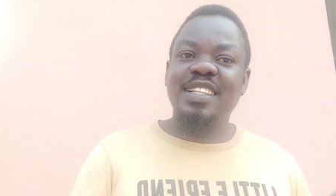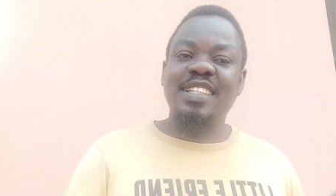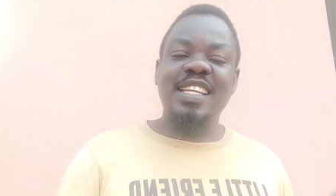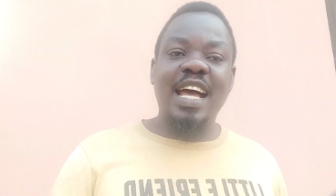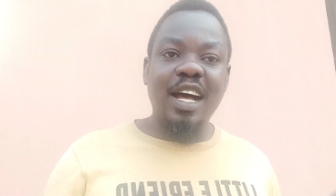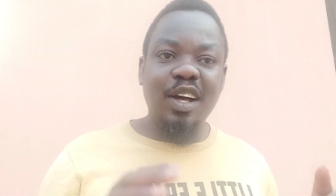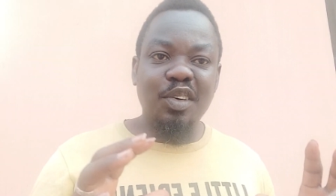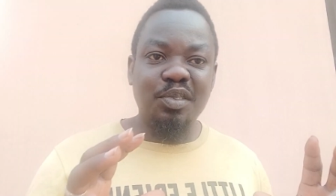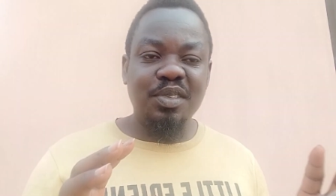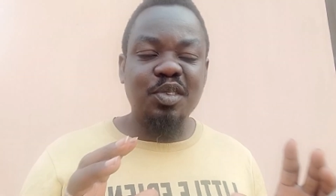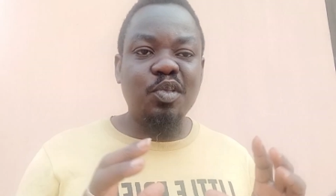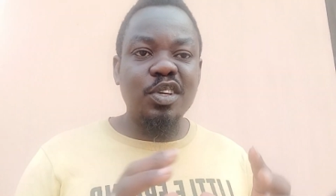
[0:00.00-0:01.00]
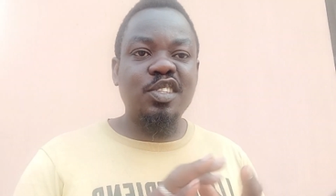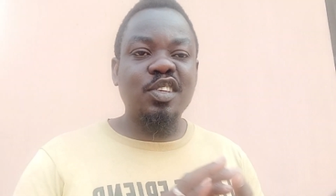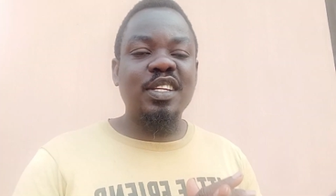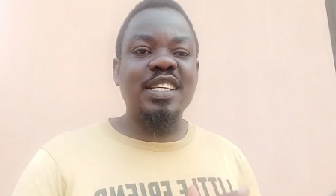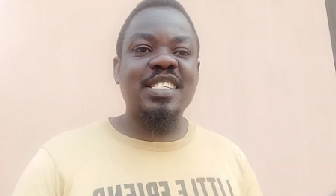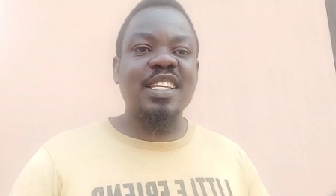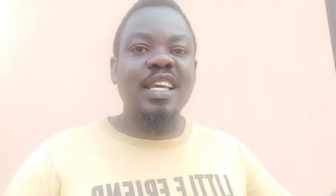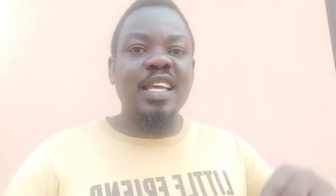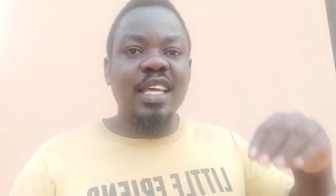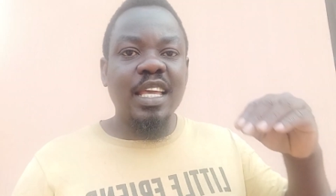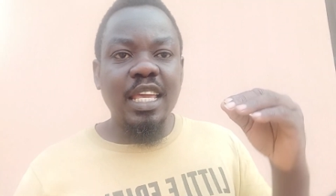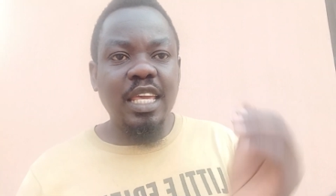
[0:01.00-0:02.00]
Now, the question is,
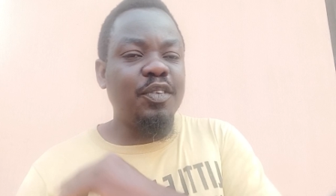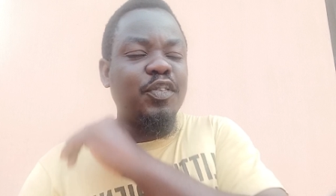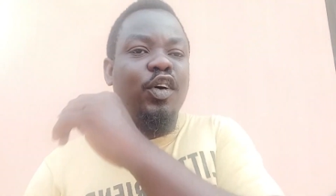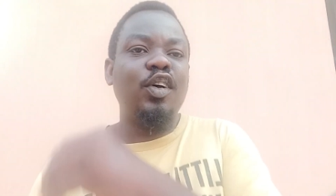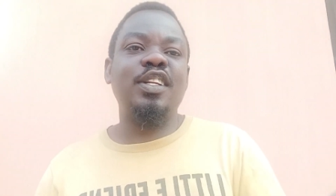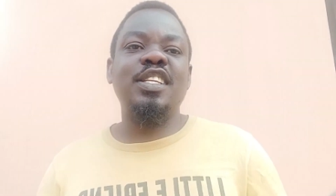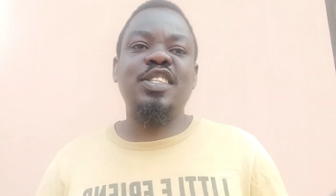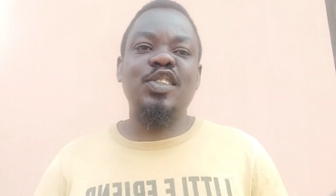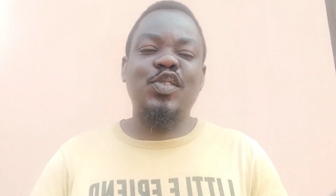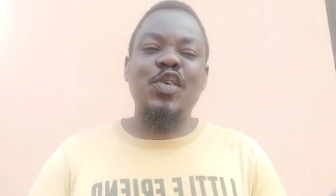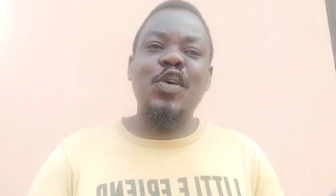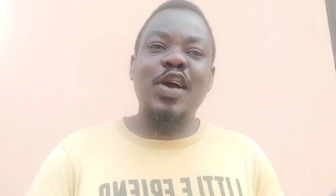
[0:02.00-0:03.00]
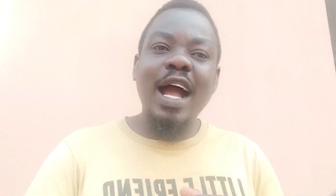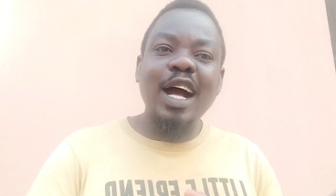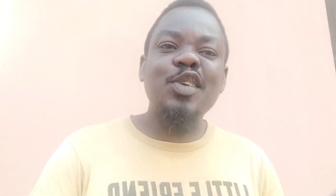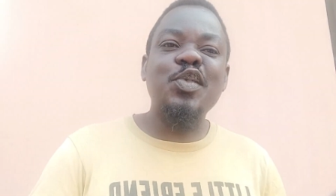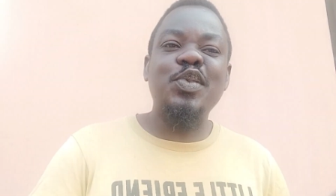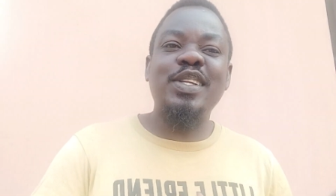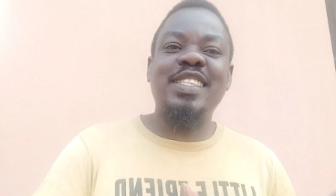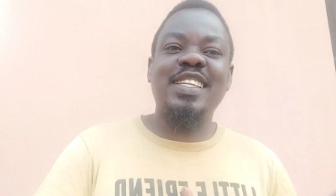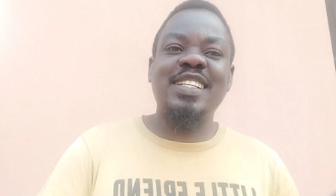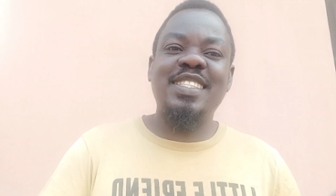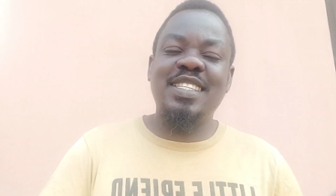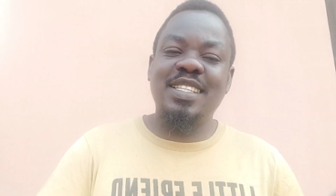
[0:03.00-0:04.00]
if all this is wrong, how do we
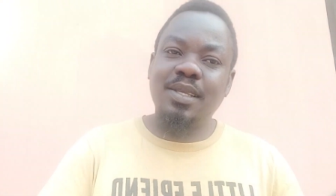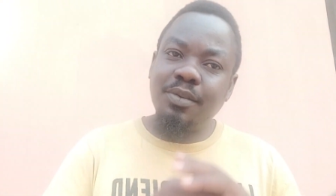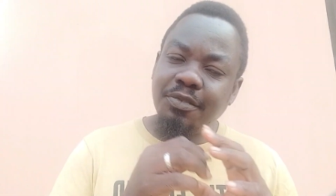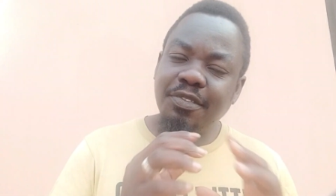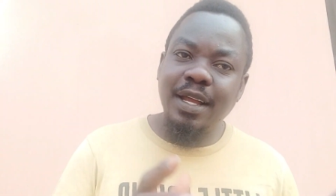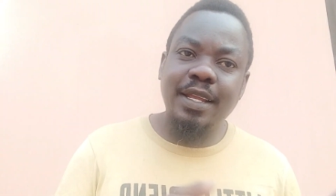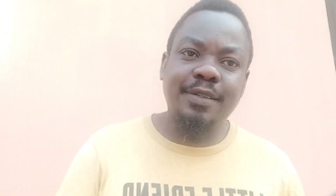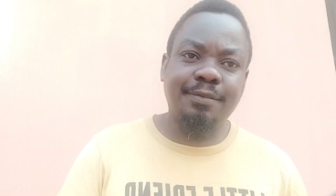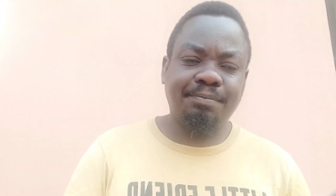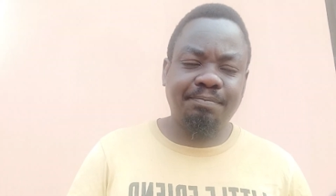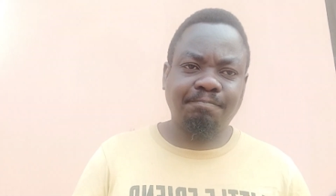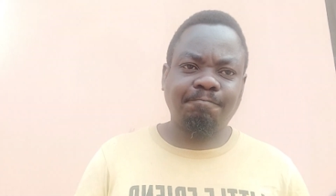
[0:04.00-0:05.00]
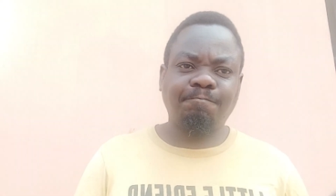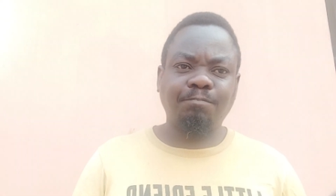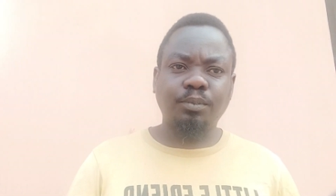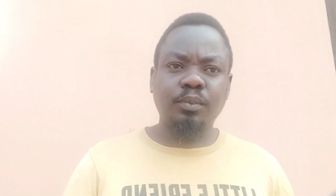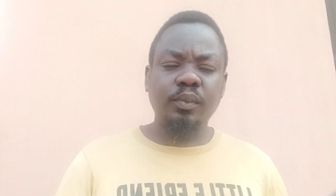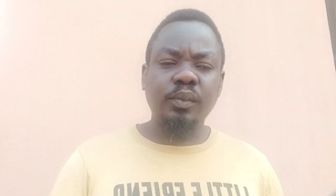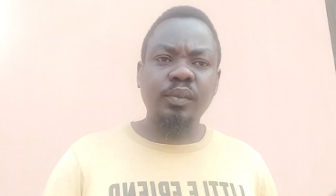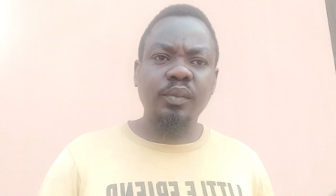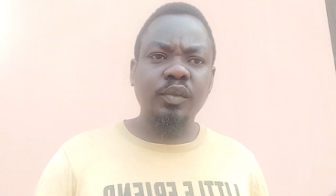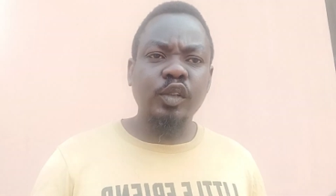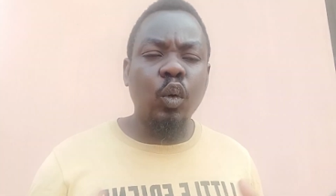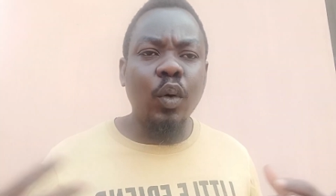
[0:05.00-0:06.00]
treat it? Fine.
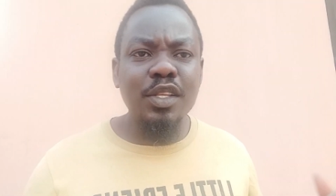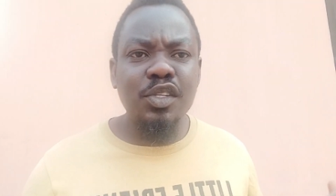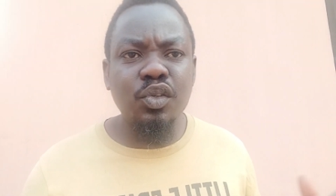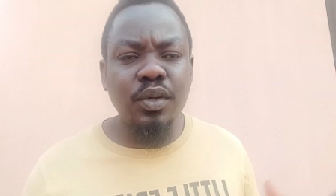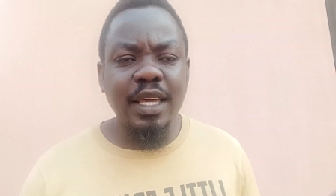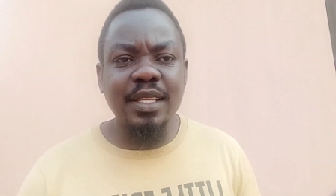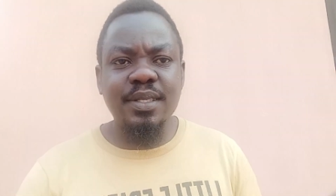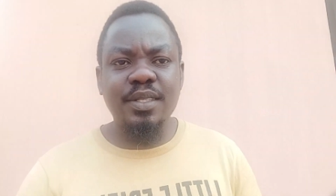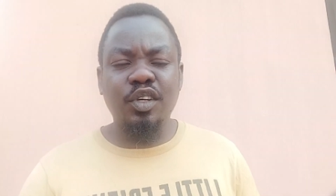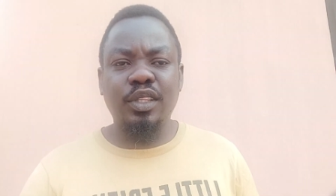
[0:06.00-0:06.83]
Once you get your